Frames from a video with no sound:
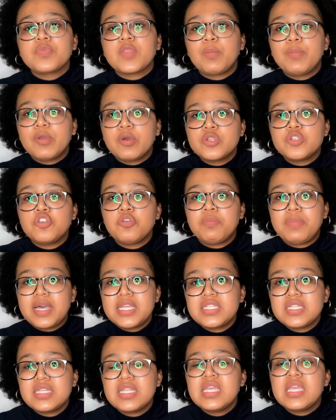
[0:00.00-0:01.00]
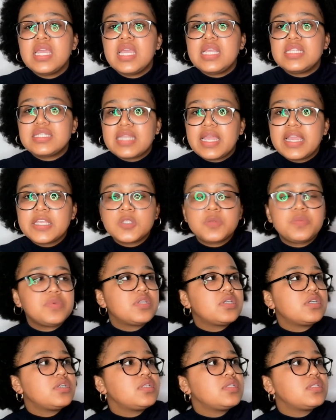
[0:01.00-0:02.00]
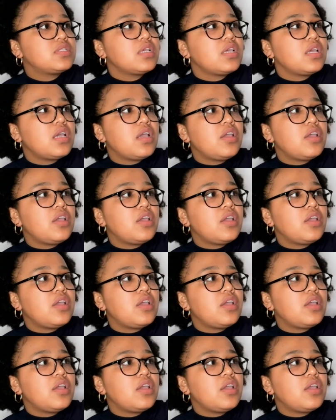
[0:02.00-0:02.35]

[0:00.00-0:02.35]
because your budget, it's nice because